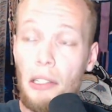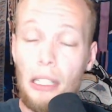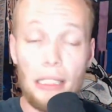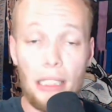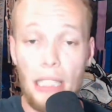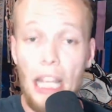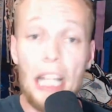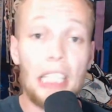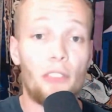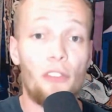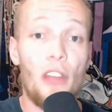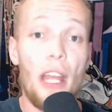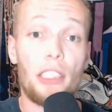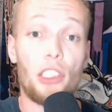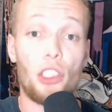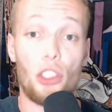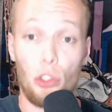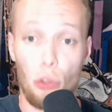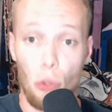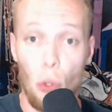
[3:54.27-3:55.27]
the Saints
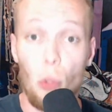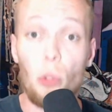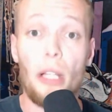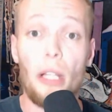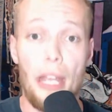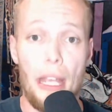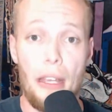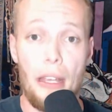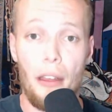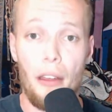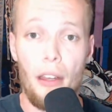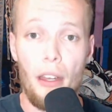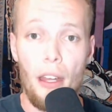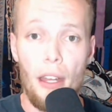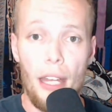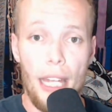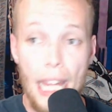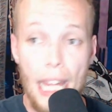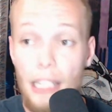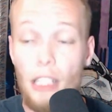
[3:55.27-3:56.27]
fans drooling
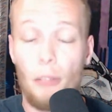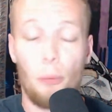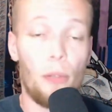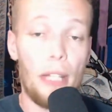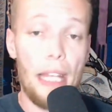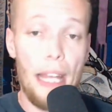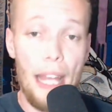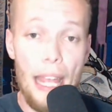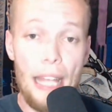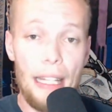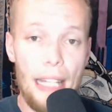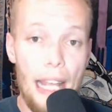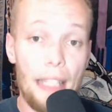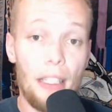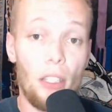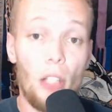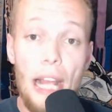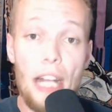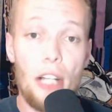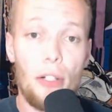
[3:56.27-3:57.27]
in the in, in
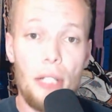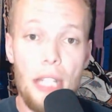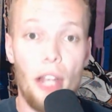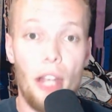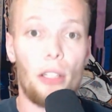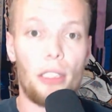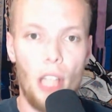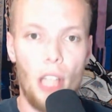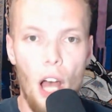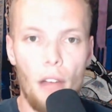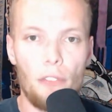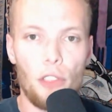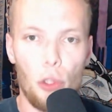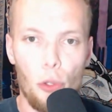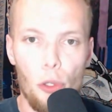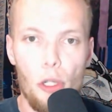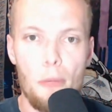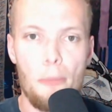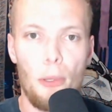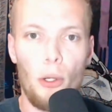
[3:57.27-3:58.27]
the later years of
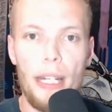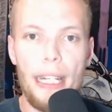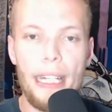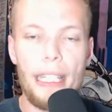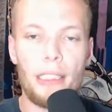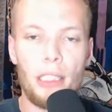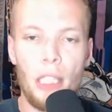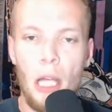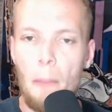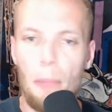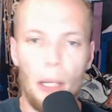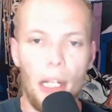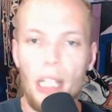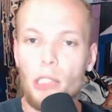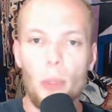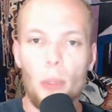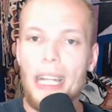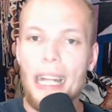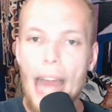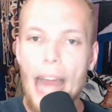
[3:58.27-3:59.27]
Drew Brees
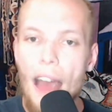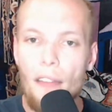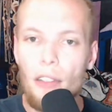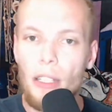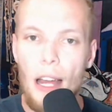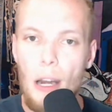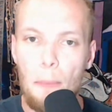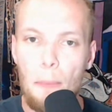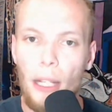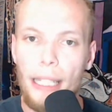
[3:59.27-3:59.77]
because we didn't have a lot of